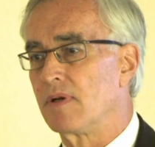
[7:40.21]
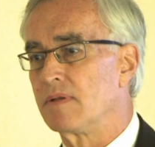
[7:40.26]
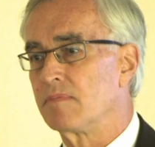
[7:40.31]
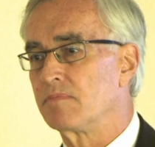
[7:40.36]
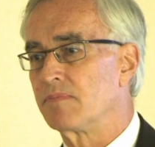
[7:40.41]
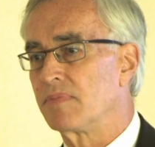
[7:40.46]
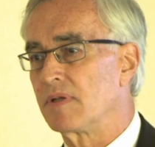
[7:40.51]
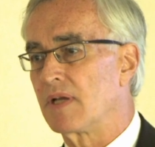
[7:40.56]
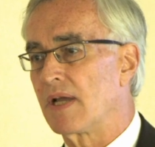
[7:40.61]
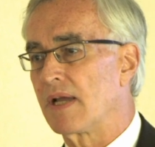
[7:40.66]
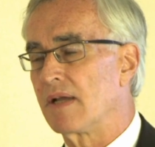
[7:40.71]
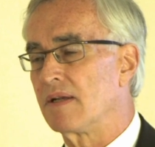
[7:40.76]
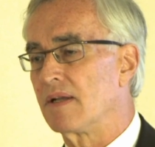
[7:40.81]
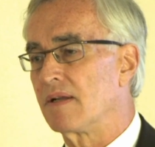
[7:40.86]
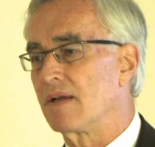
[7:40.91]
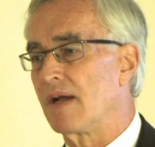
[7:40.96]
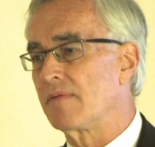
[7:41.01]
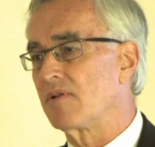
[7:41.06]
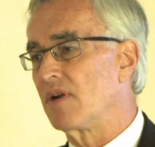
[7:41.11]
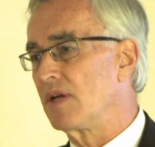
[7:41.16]

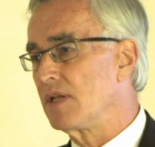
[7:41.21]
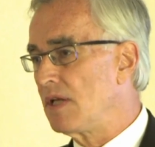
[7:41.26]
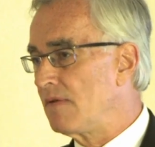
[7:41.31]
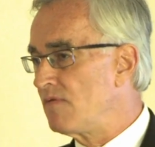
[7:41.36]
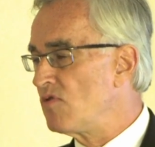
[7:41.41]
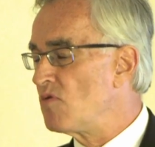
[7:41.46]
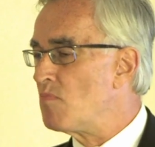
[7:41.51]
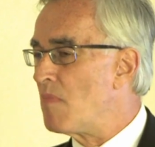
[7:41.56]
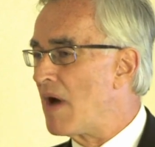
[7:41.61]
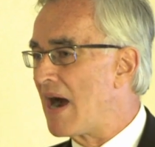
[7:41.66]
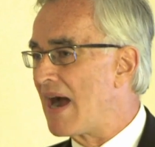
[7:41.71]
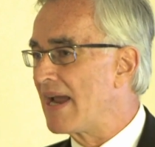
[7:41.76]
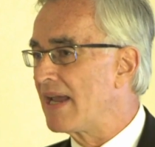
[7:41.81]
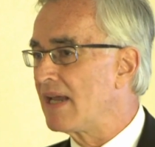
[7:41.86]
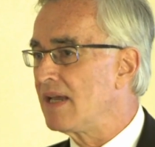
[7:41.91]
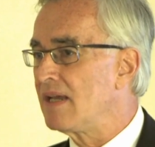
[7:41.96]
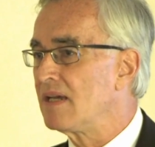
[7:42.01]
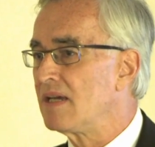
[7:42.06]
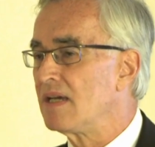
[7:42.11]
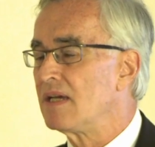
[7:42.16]
and I'm going to give you
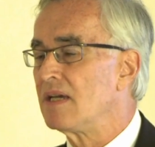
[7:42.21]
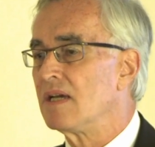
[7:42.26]
my